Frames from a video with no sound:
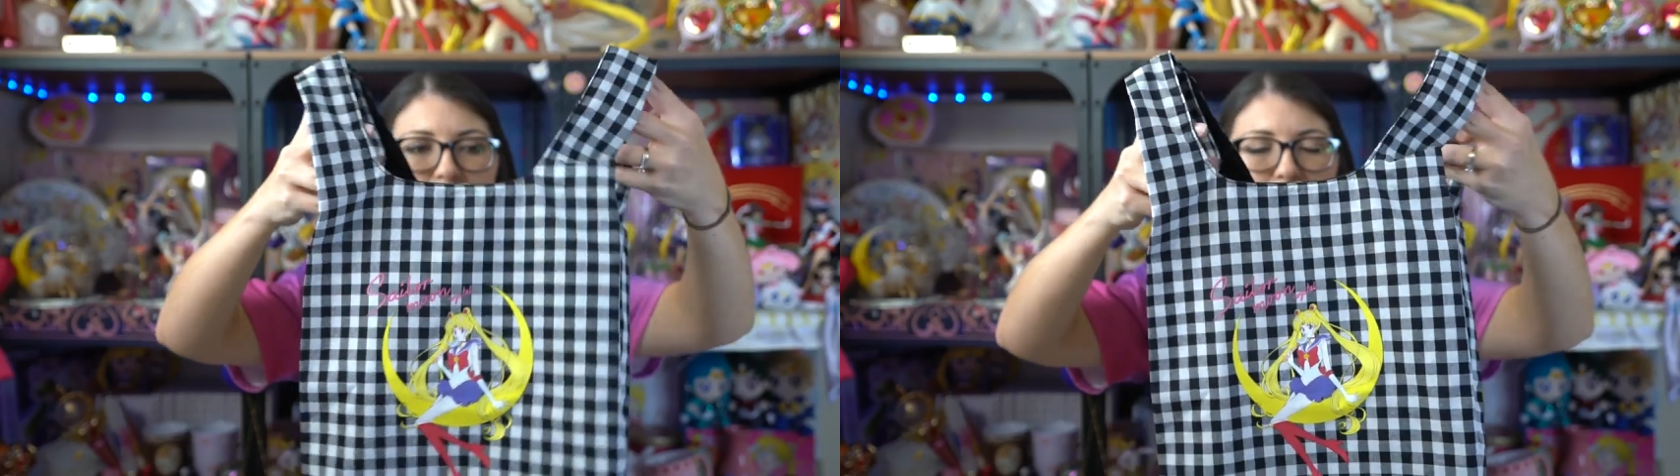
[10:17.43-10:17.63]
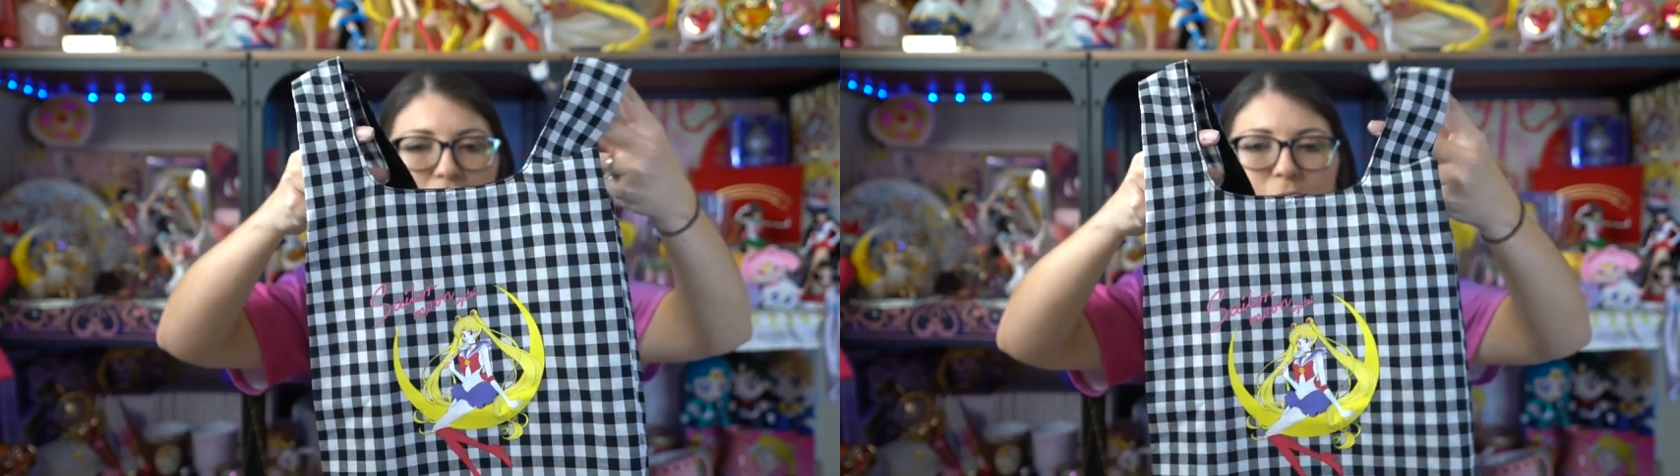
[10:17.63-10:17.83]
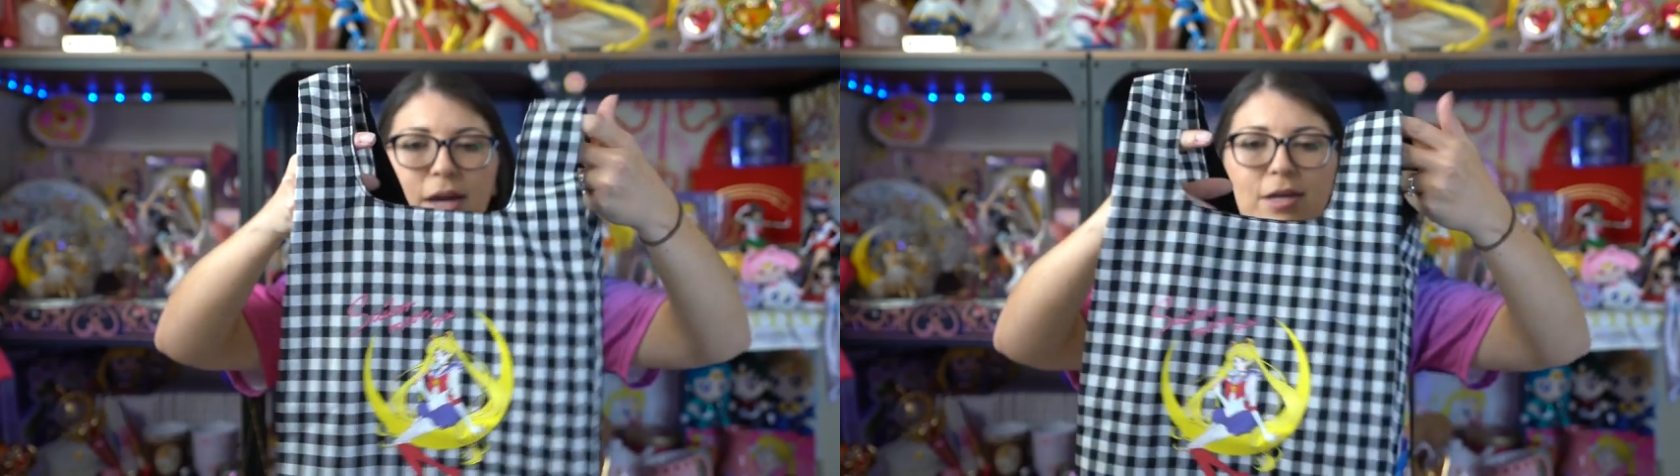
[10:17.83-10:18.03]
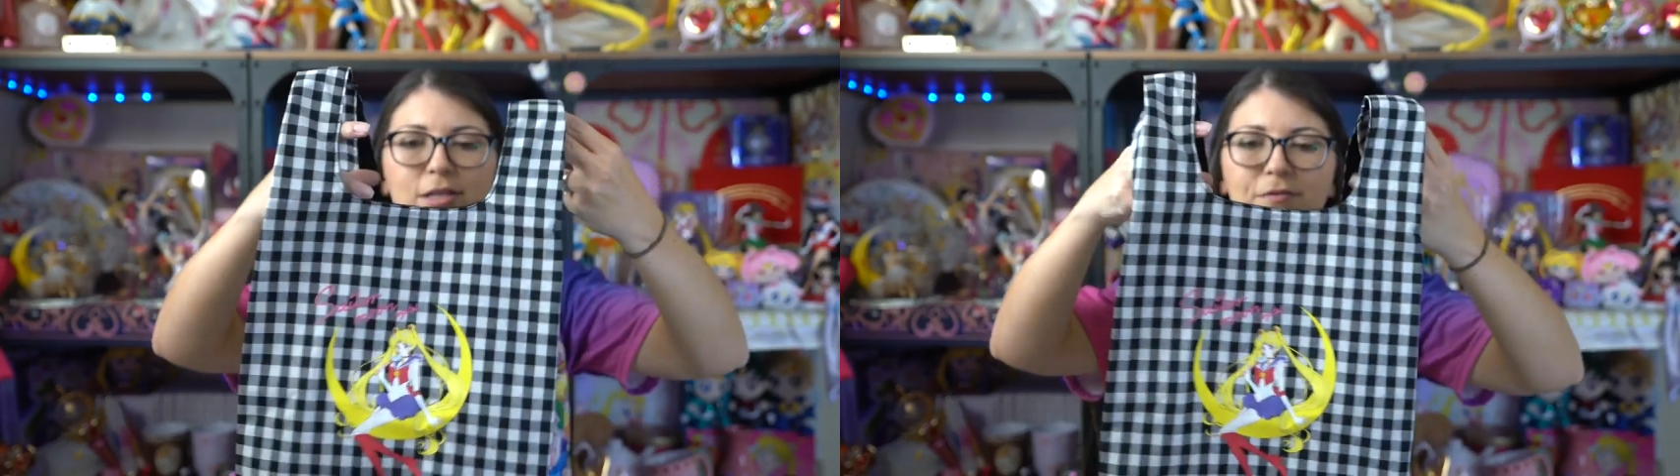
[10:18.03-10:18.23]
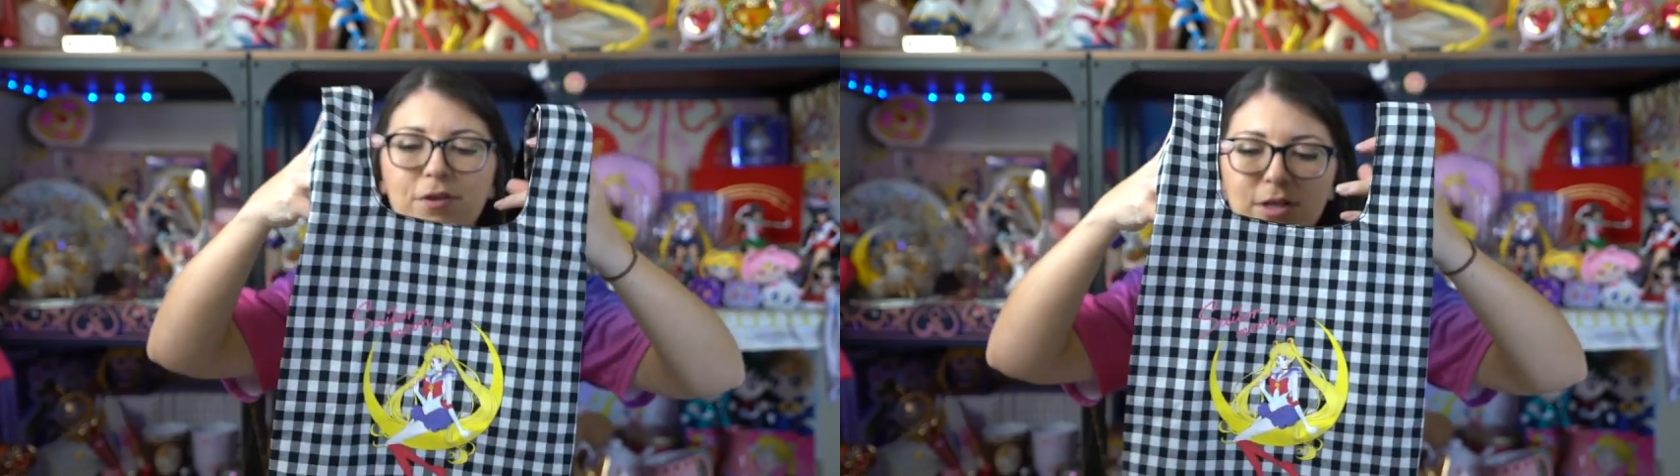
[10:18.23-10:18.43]
so I could
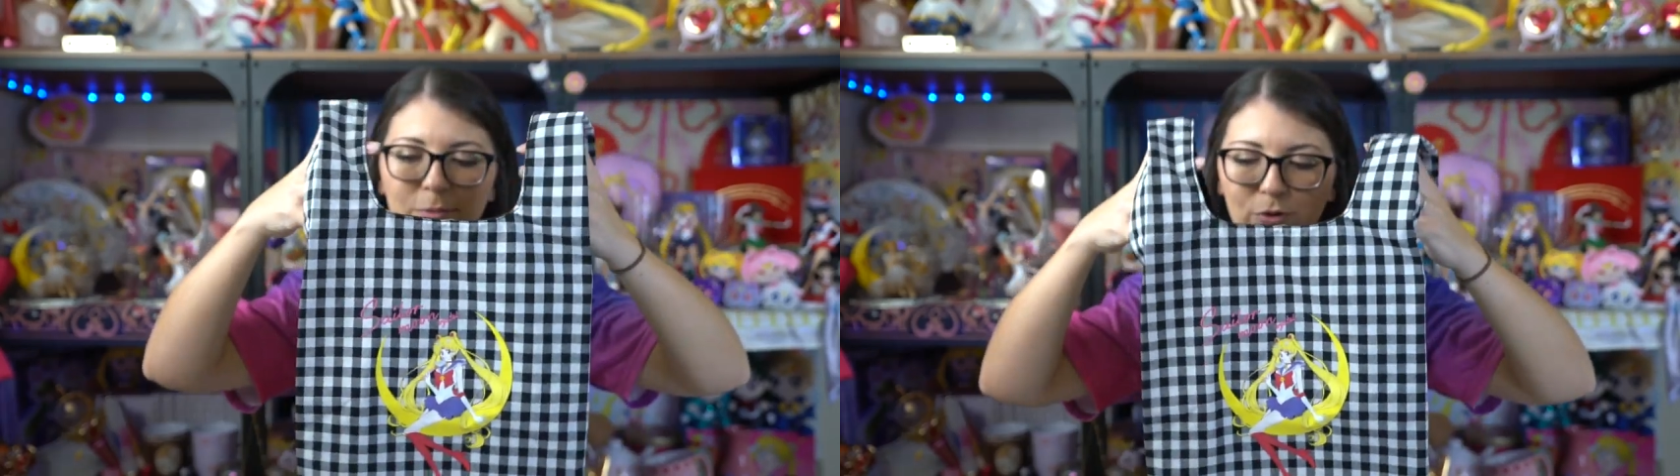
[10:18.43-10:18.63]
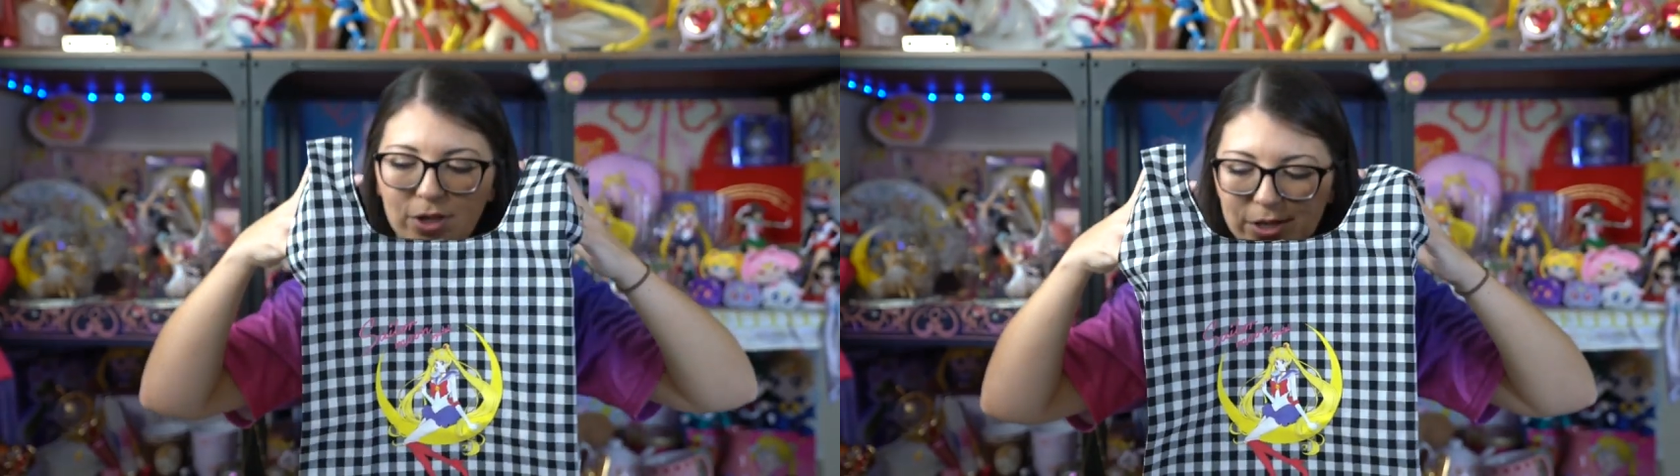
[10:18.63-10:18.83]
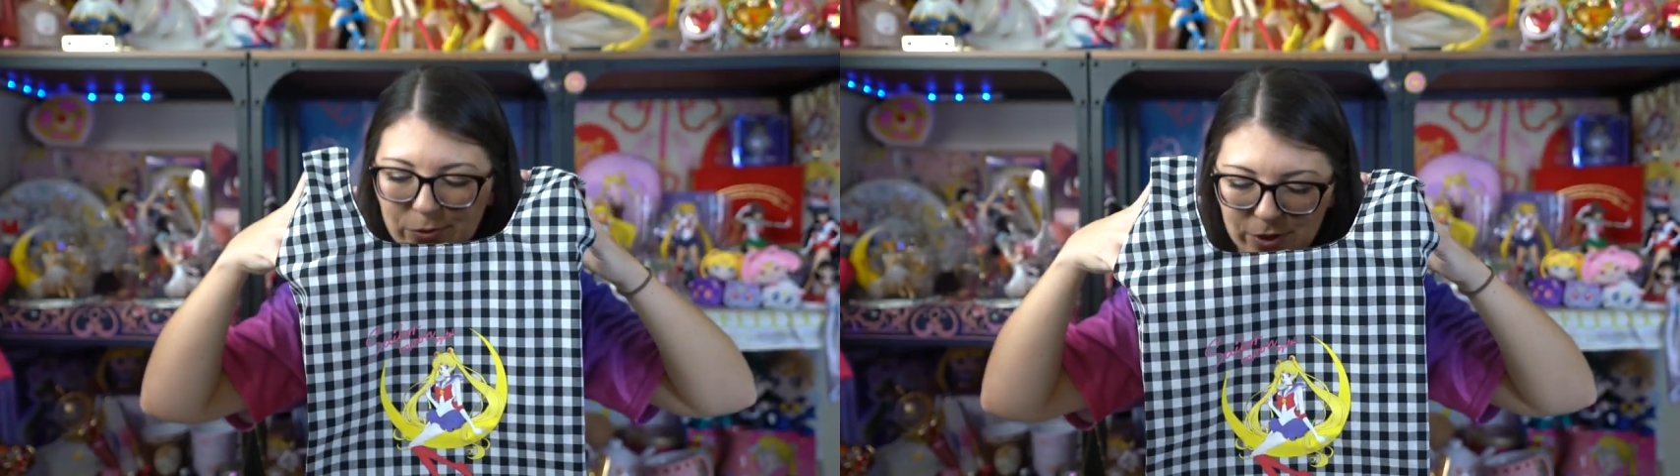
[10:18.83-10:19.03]
definitely bring this